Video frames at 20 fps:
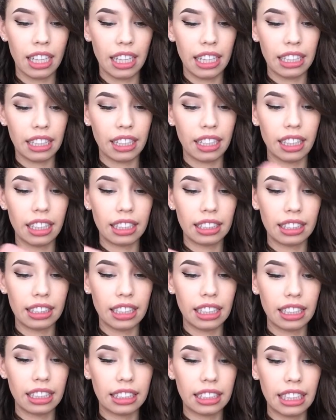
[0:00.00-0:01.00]
And this
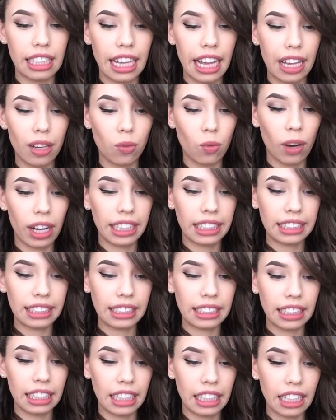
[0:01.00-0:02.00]
is the
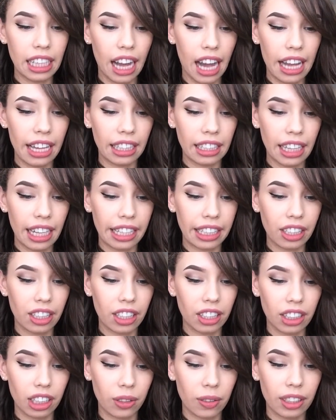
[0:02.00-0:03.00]
NYC
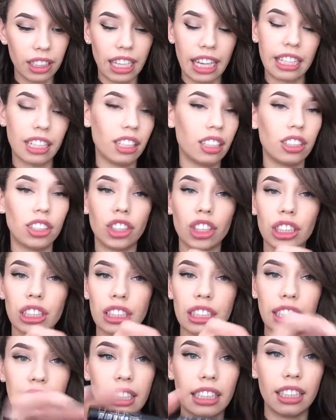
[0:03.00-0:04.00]
eyeliner, liquid liner,
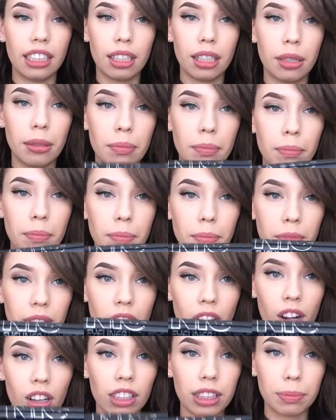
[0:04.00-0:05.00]
just in
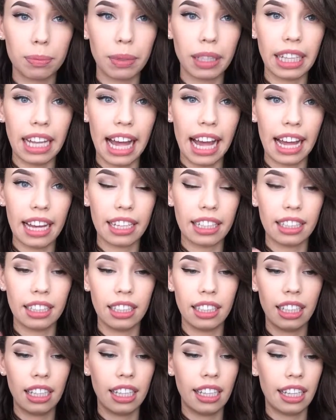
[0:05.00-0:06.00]
called Black.
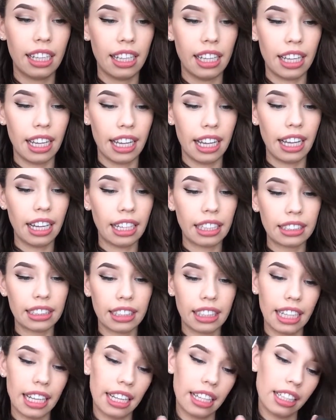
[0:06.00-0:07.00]
And
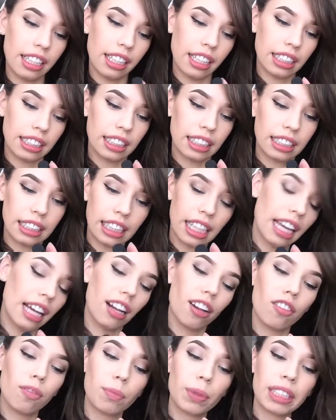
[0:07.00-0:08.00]
then this is the
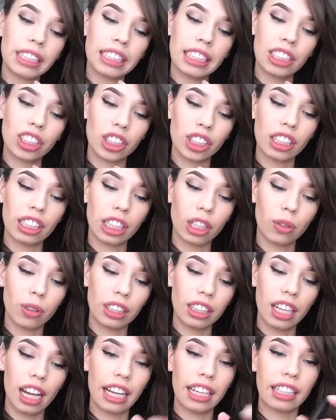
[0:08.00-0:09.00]
e.l.f. Precision
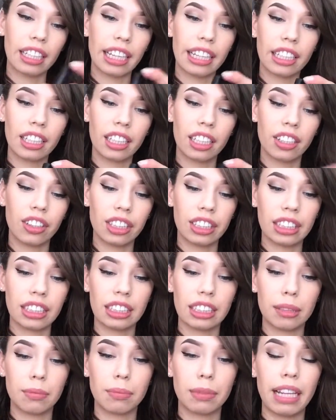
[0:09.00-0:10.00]
Liquid Eyeliner, and this
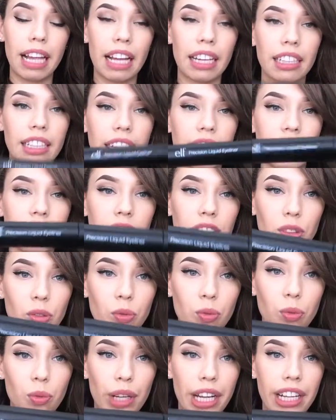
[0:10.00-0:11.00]
is in black as
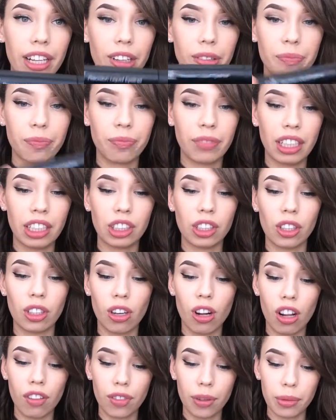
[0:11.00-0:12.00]
well. So they're
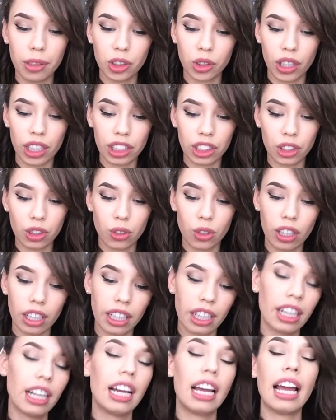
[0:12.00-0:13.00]
all from the
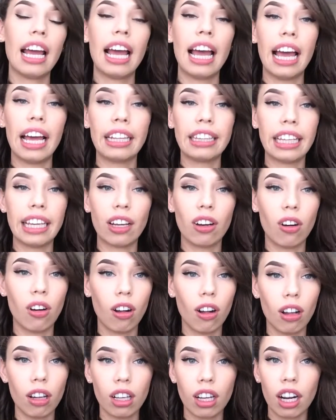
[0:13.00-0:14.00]
drugstore, and they
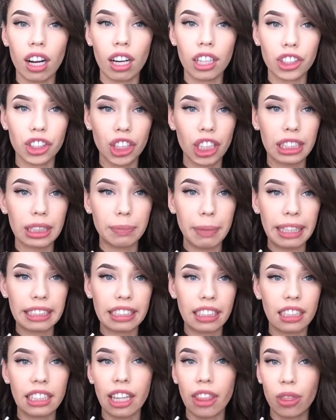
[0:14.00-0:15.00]
all are just
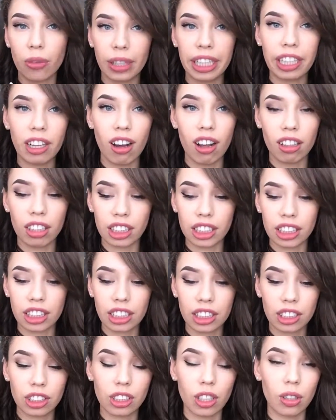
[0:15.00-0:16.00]
basically
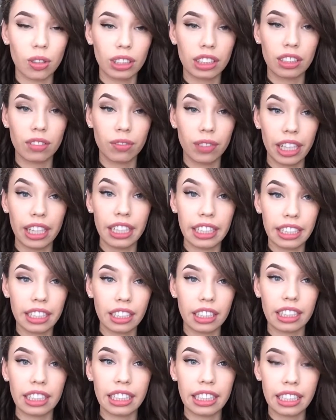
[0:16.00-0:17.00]
$3. So it's a very
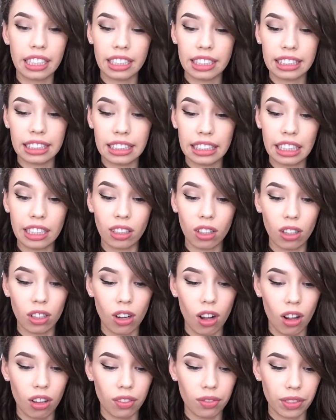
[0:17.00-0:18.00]
good steal on
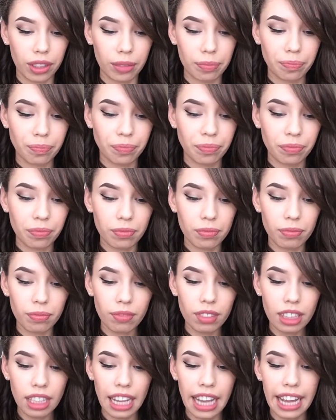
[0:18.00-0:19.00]
all of them.
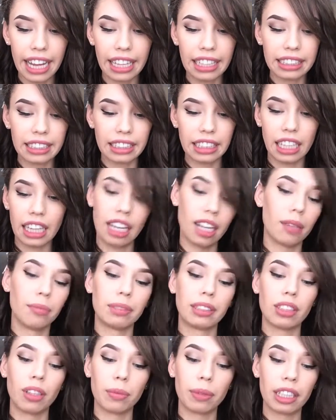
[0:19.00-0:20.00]
And
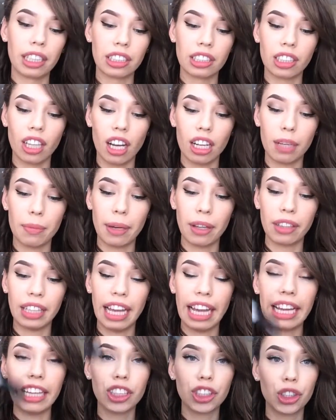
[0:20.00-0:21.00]
so I'm going to talk about the
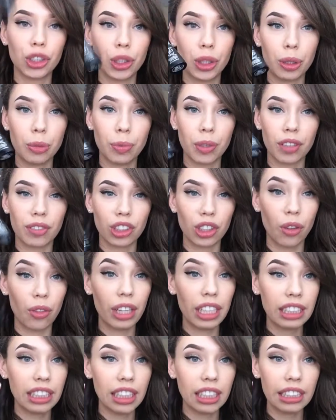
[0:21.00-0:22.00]
H2 Proof. So
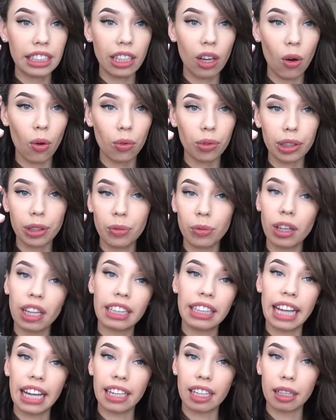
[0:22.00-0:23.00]
this is the only one
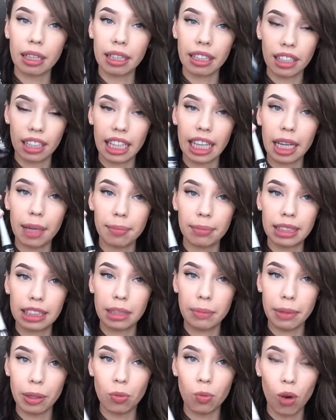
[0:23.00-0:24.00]
that claims to
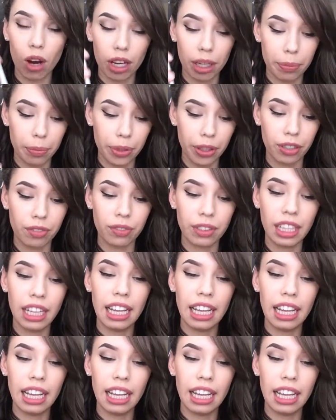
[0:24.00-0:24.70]
be waterproof.